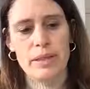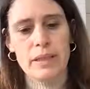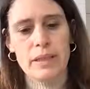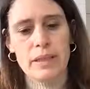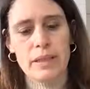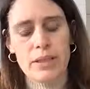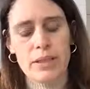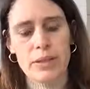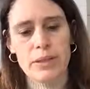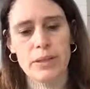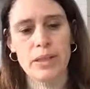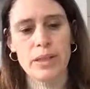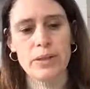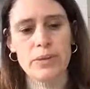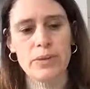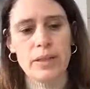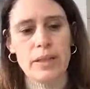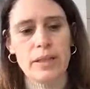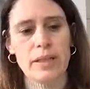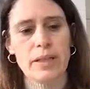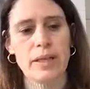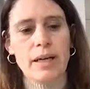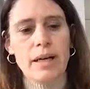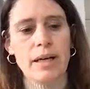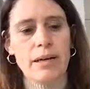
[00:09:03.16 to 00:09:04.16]
in the
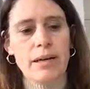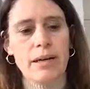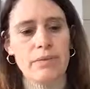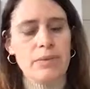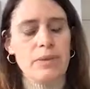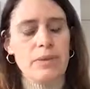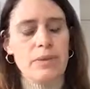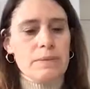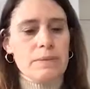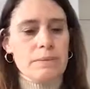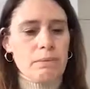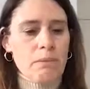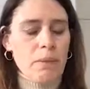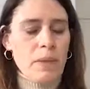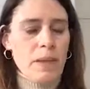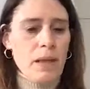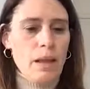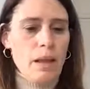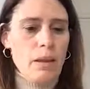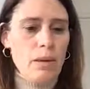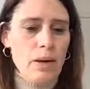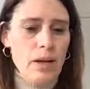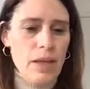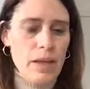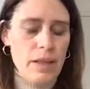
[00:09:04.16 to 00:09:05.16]
children after
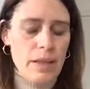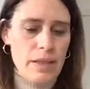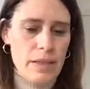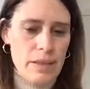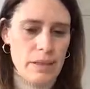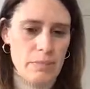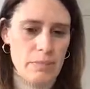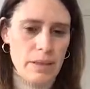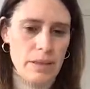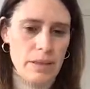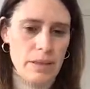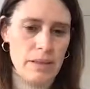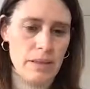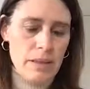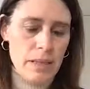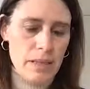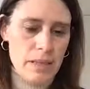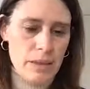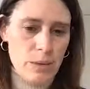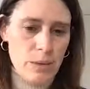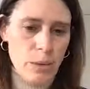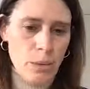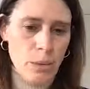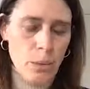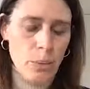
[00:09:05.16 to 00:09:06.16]
36 months,
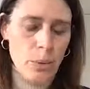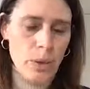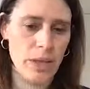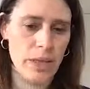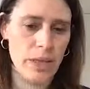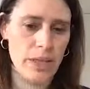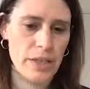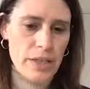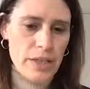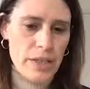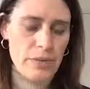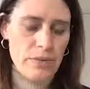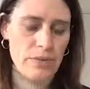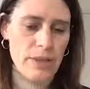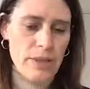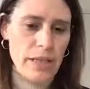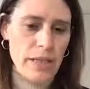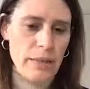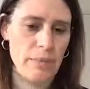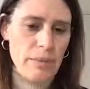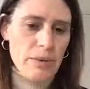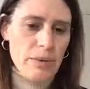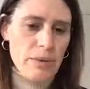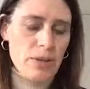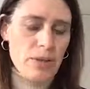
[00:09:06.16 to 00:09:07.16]
that's 3 years of
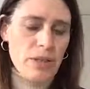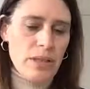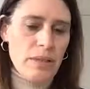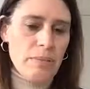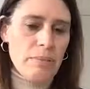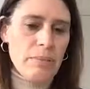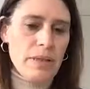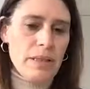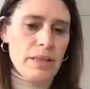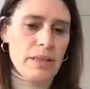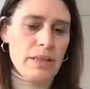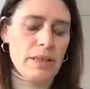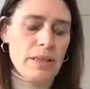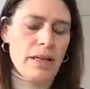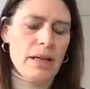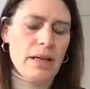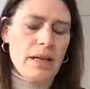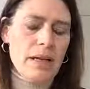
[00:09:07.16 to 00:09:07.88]
Idebenone treatment,